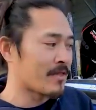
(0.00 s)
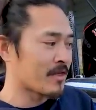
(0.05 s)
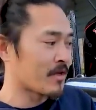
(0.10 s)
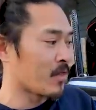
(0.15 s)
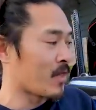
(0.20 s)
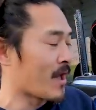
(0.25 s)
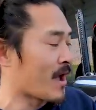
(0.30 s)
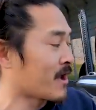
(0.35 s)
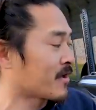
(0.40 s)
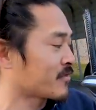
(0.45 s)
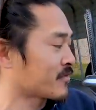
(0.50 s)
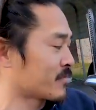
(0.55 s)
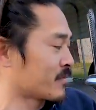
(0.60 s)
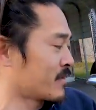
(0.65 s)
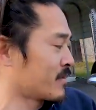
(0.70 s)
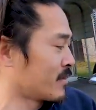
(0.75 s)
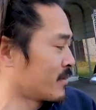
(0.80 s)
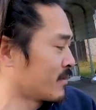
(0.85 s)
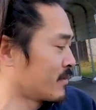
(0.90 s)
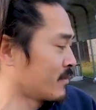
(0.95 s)
the last
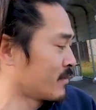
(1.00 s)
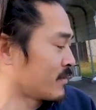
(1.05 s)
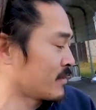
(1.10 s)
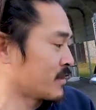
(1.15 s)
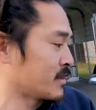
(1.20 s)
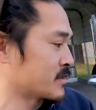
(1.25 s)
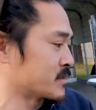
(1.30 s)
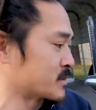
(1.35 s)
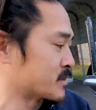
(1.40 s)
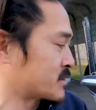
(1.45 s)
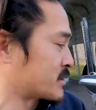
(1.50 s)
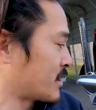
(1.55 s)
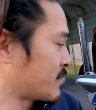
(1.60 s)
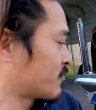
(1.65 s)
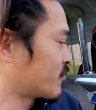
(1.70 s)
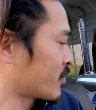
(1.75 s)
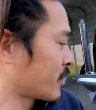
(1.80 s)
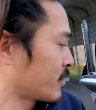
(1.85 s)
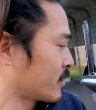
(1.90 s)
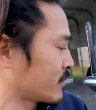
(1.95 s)
one,
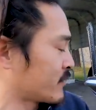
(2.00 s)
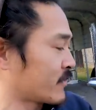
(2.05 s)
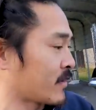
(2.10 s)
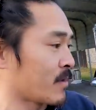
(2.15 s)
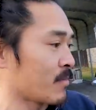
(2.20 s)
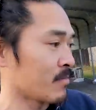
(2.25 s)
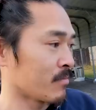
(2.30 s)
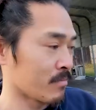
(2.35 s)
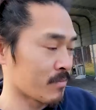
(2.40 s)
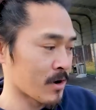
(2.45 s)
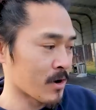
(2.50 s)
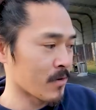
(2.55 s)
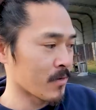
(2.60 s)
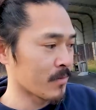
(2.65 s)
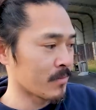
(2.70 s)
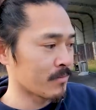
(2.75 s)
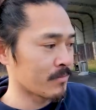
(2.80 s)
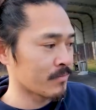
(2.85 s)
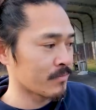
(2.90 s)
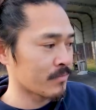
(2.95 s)
same trailer, same boat.